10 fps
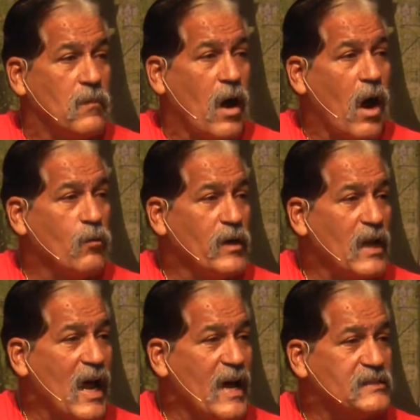Our
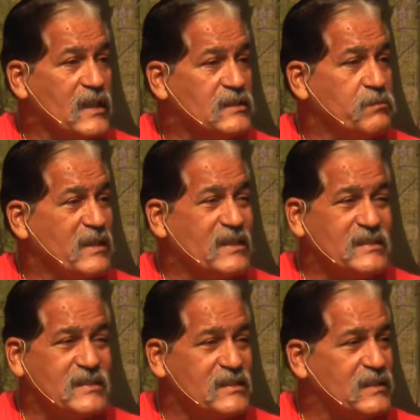reliance has to be
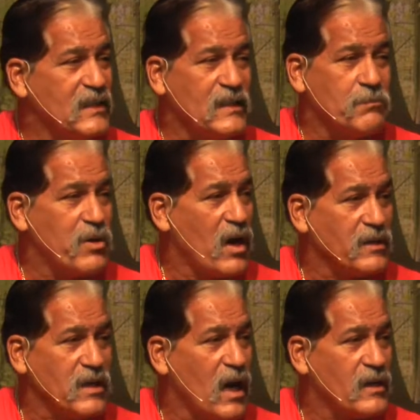consistently
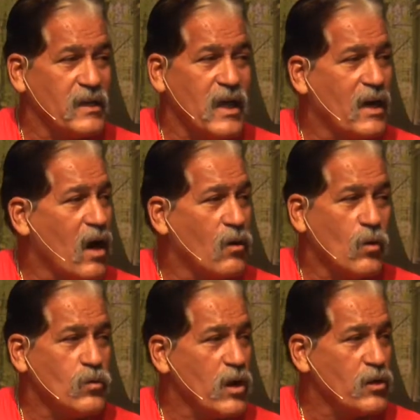upon God and not our
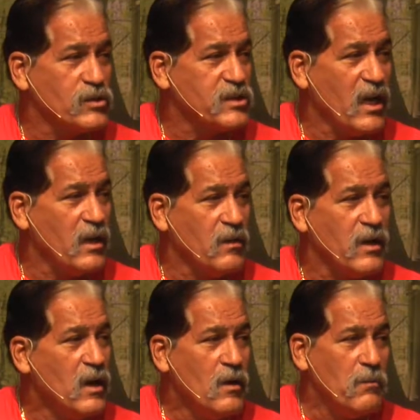own understanding.
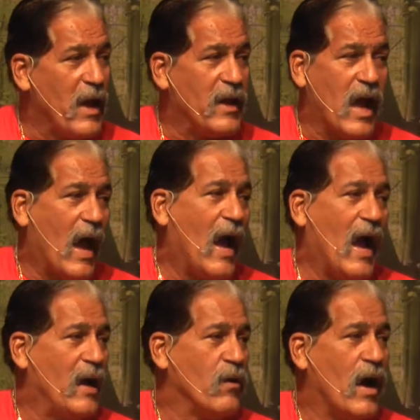Man, I,
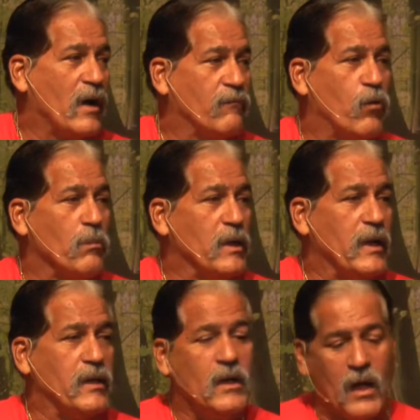I know how to
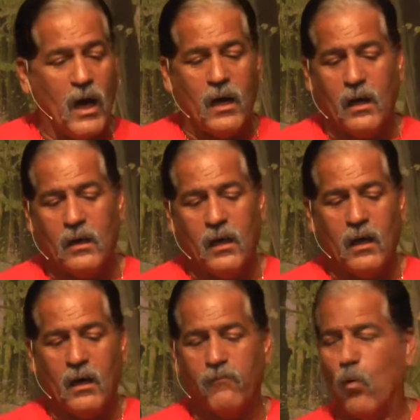formulate a, a,
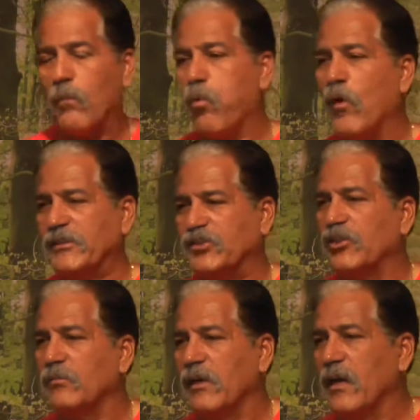a, four point
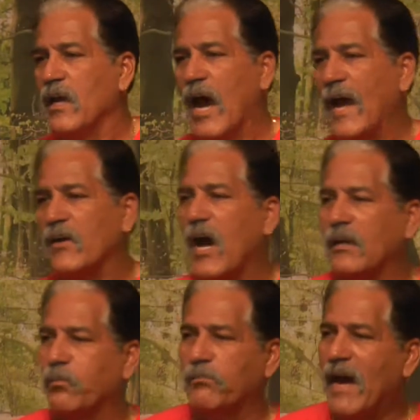sermon. I know how to
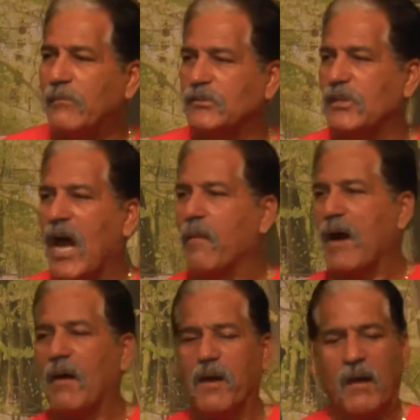put Bible stuff. I'm,
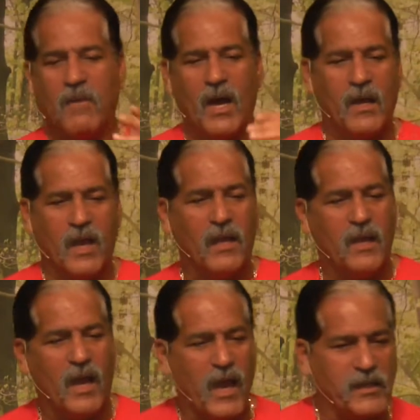I'm, I'm, I,
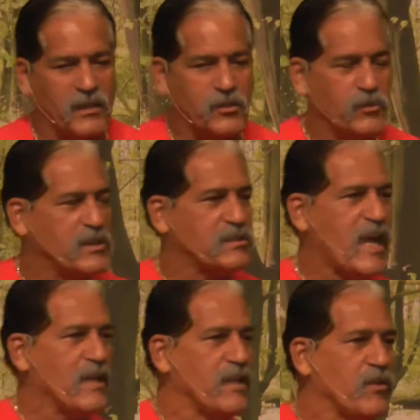I, I could do this,
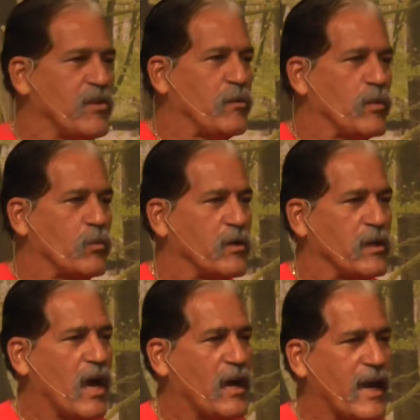that, and the other thing with the Word of
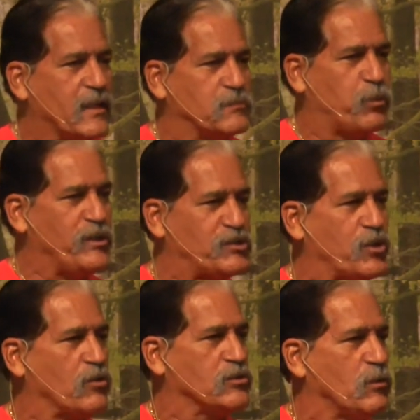God. I could preach
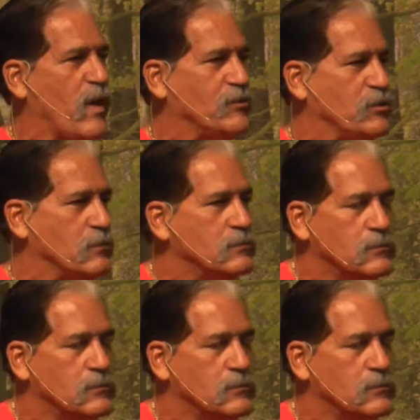circles around you.